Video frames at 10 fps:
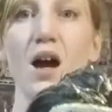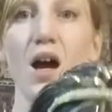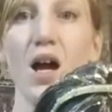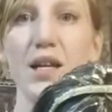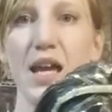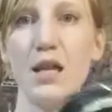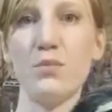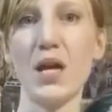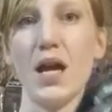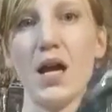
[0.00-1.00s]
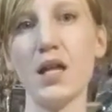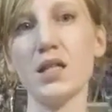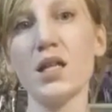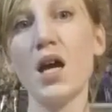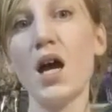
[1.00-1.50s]
a hard
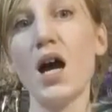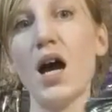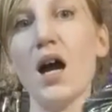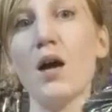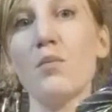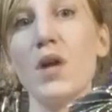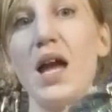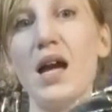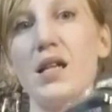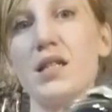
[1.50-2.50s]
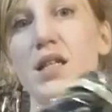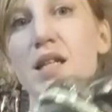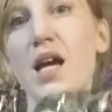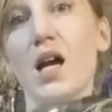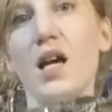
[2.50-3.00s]
headband, and
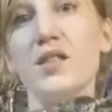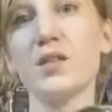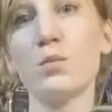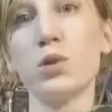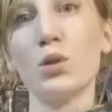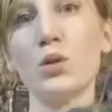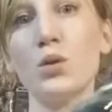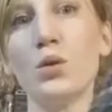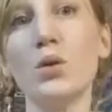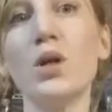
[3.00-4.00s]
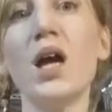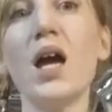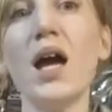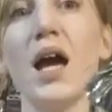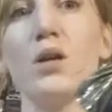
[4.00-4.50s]
it has blue
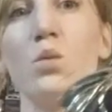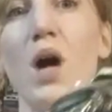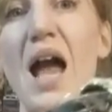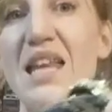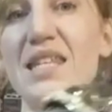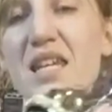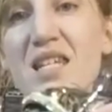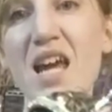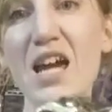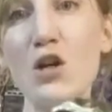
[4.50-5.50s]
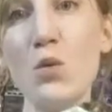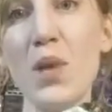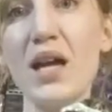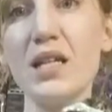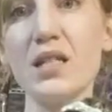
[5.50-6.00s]
and white detail
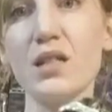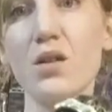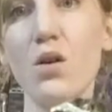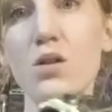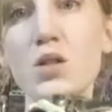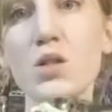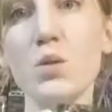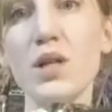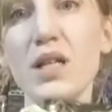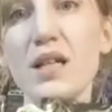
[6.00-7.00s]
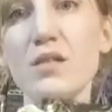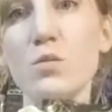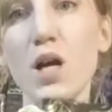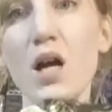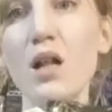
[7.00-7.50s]
painted onto it as
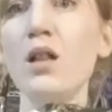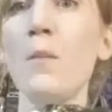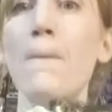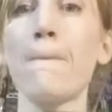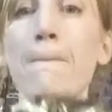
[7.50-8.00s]
well.